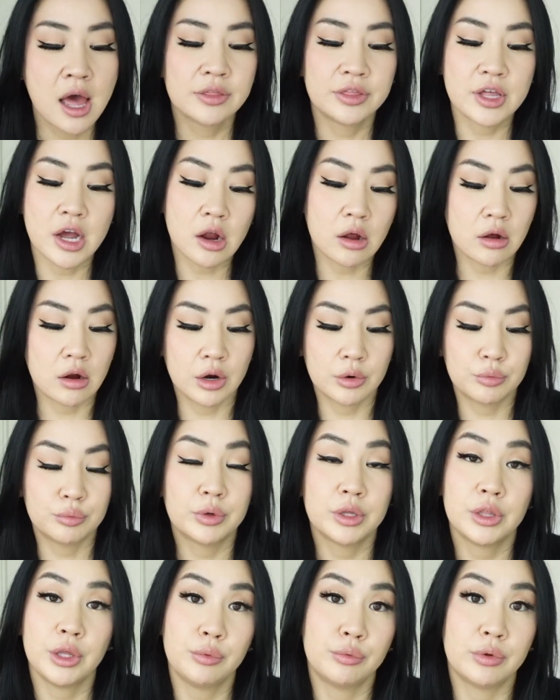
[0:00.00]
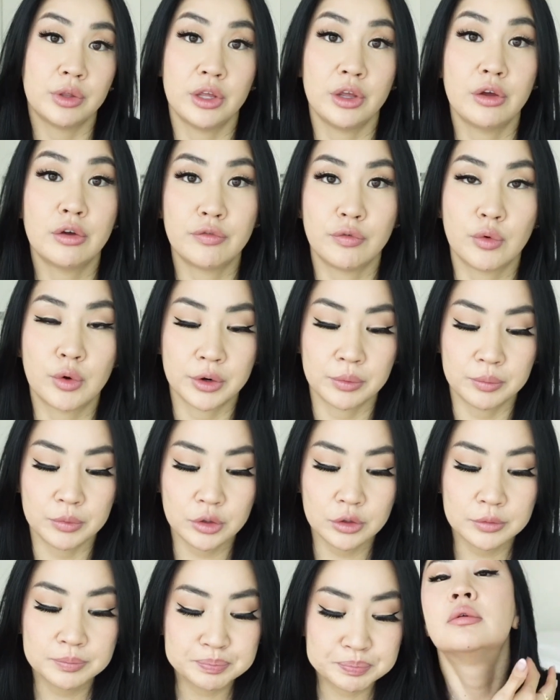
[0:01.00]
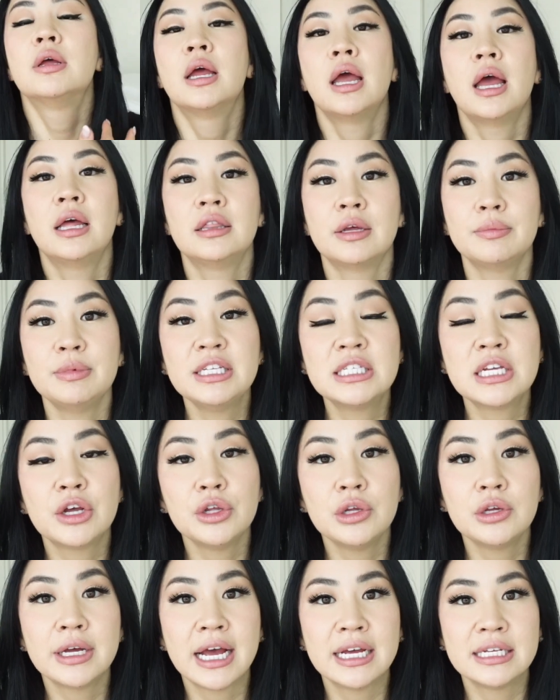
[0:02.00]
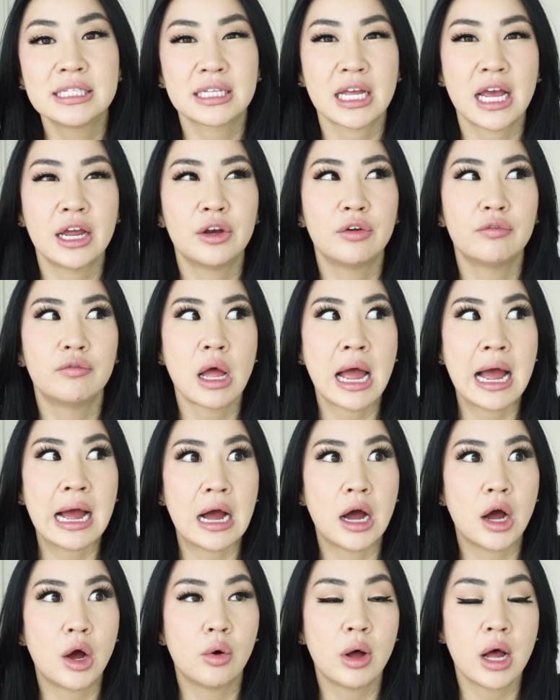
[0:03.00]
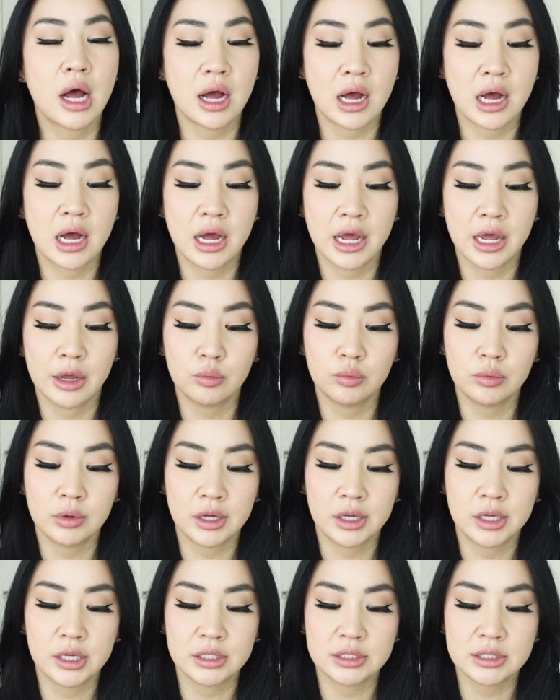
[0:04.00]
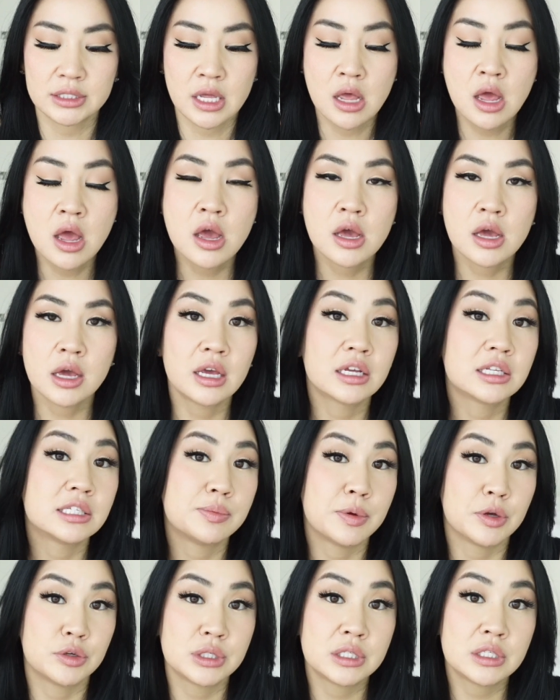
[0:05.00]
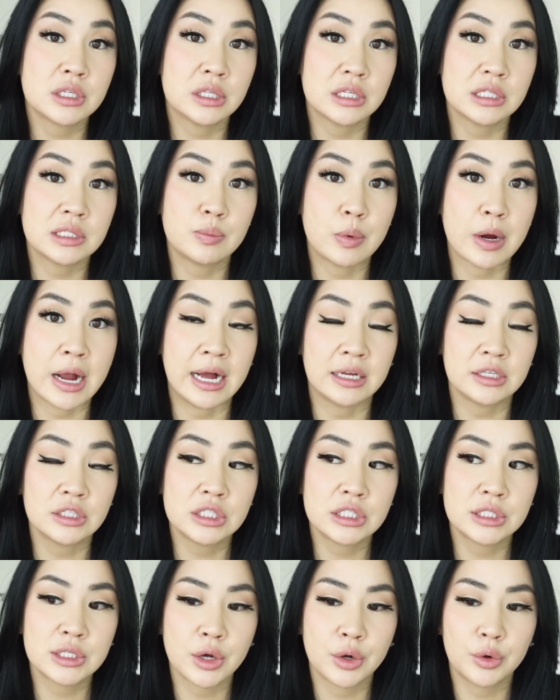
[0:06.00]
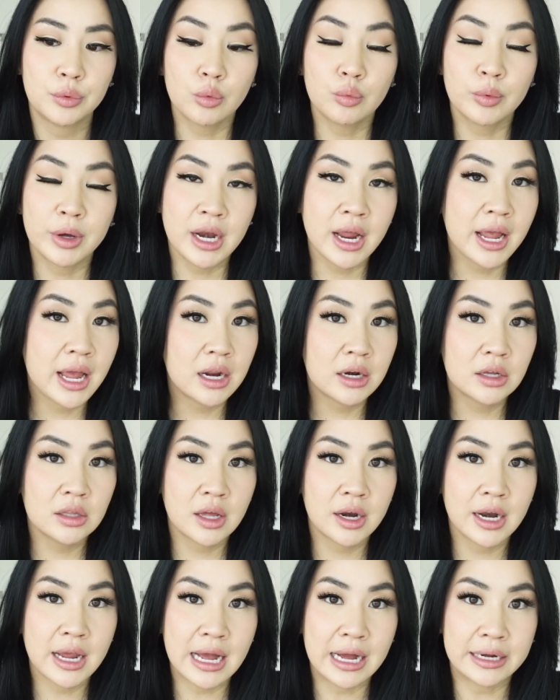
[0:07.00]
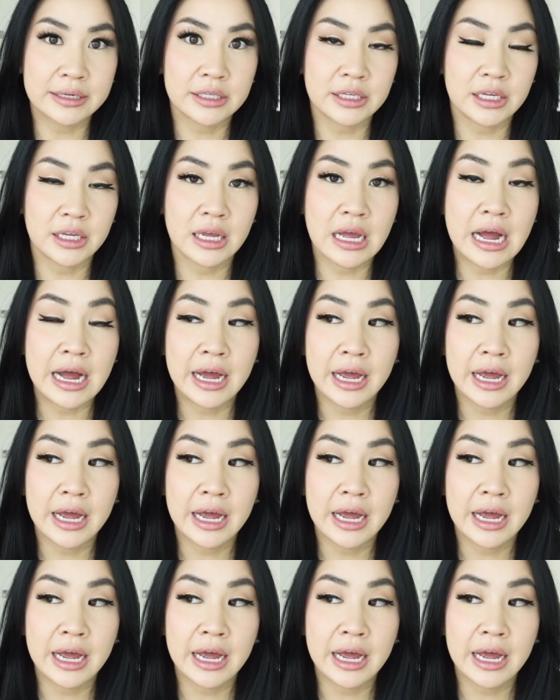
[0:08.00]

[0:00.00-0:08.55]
that are really affordable. And let me tell you guys kind of how I was exposed to this brand. So when I had a lot of acne,